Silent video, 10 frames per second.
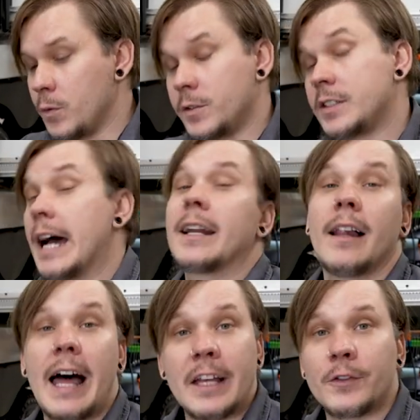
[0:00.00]
It's not going
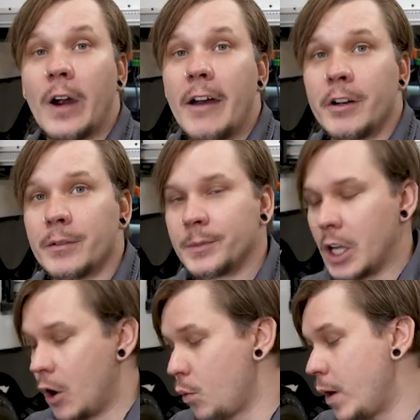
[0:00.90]
to last forever.
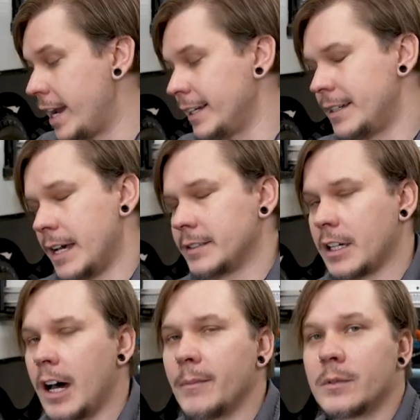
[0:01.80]
So when it does
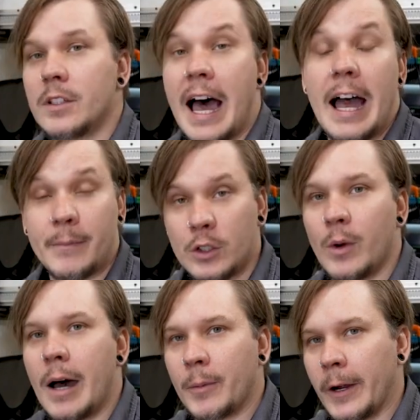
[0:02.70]
come time
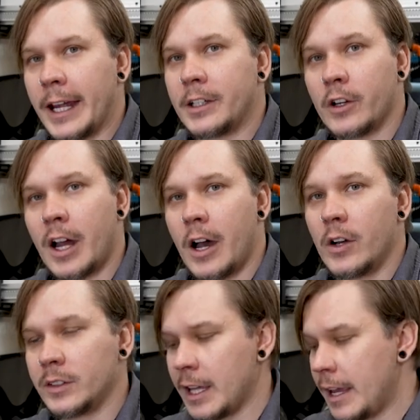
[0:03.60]
to upgrade your
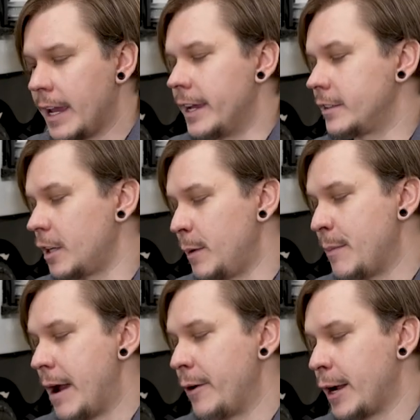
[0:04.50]
hose, it's going to be
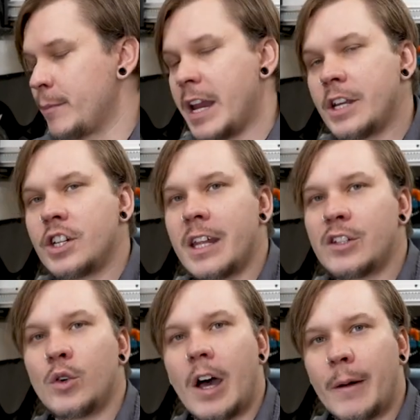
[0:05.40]
my recommendation
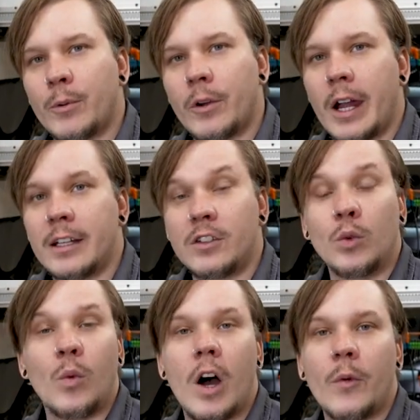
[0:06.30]
that you upgrade
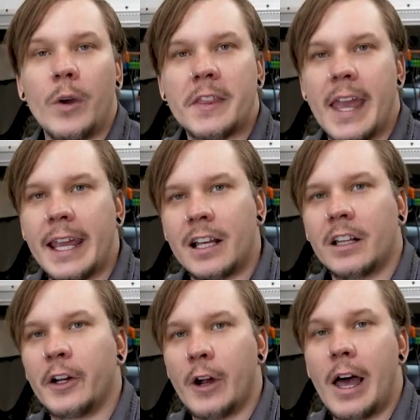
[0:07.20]
to one with a
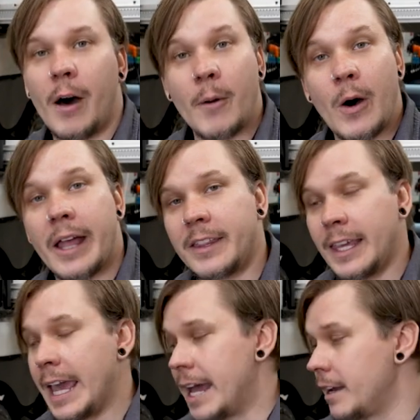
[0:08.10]
clear elbow at
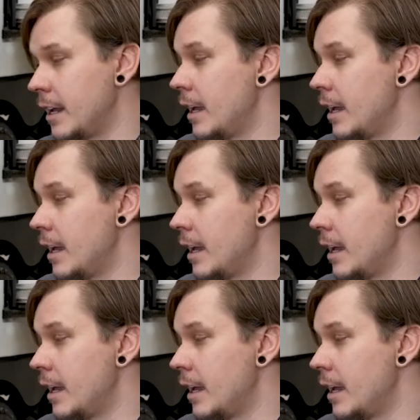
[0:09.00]
the end.